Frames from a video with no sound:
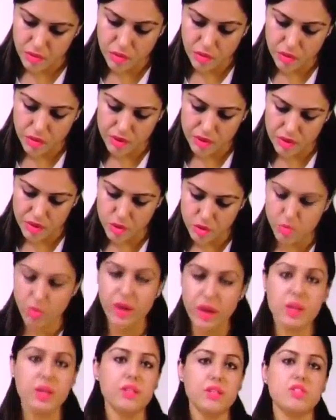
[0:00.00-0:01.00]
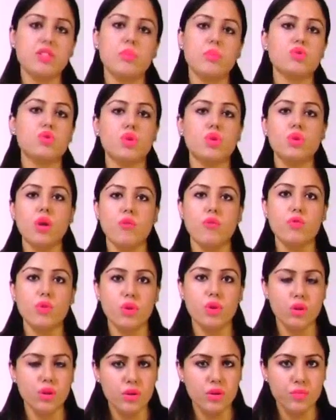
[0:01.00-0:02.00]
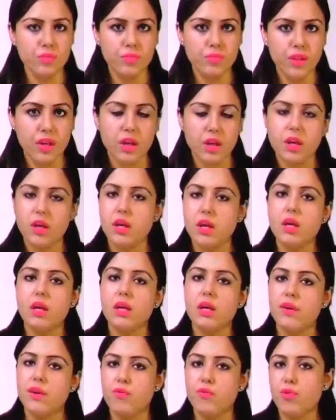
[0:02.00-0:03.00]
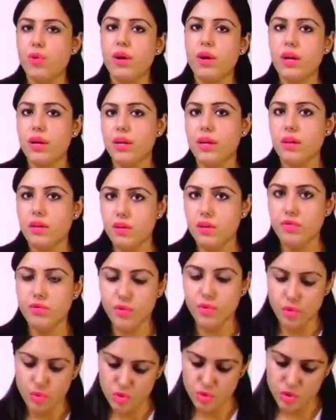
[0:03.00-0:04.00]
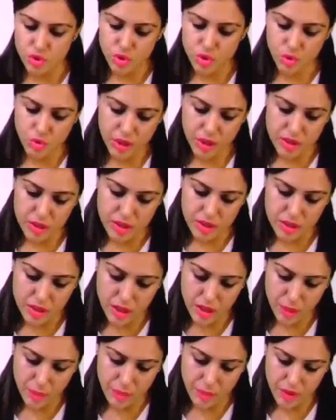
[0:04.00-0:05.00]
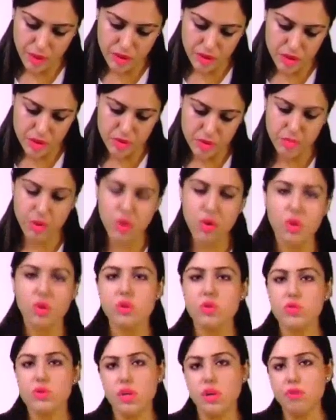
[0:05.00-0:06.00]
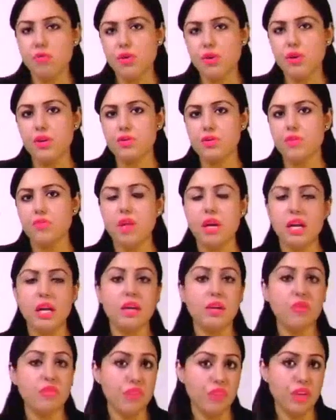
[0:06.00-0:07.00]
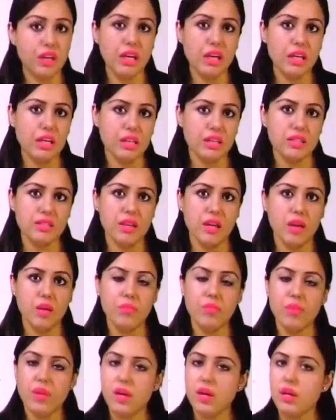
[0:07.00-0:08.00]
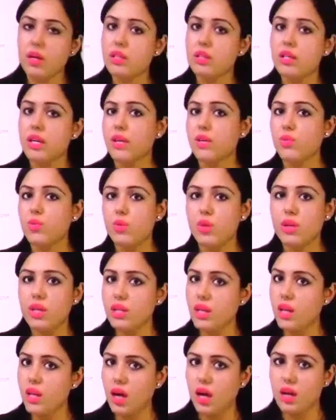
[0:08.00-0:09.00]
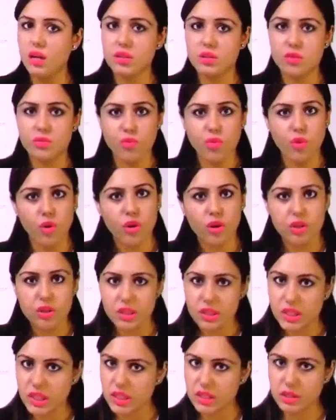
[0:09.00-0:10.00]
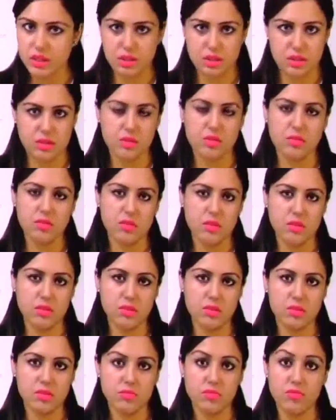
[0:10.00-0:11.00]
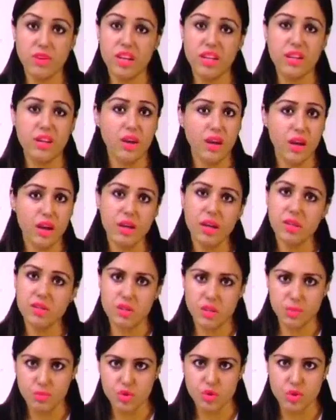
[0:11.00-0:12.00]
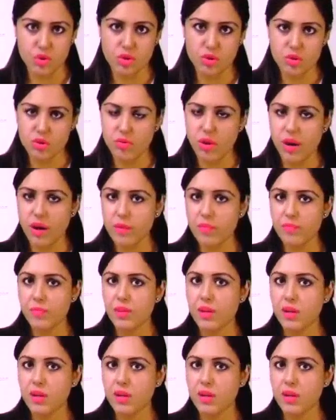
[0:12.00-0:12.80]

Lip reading: Only this one exception you have to learn. If you are getting confused, you can skip this, because if it is a very difficult exam, then only they'll ask for this very rare exception, right?